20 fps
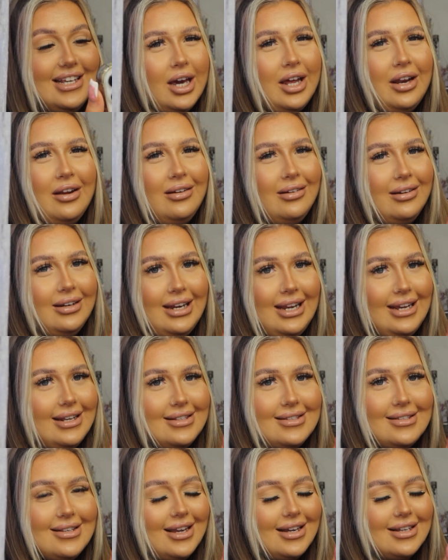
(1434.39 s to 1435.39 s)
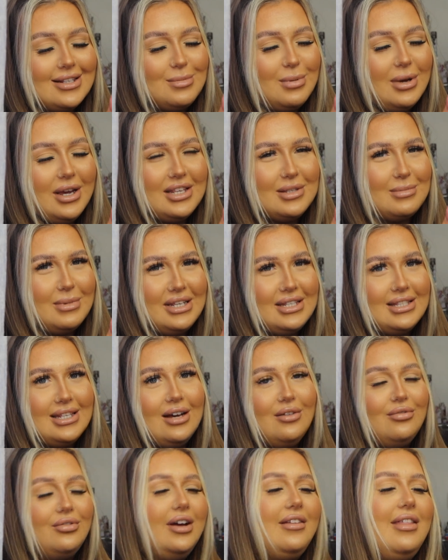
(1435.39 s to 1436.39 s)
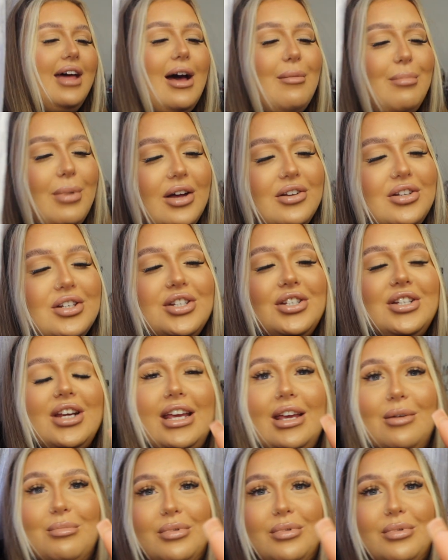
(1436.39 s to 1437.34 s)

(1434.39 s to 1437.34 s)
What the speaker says: I don't need to expose myself like that, but I'll just show you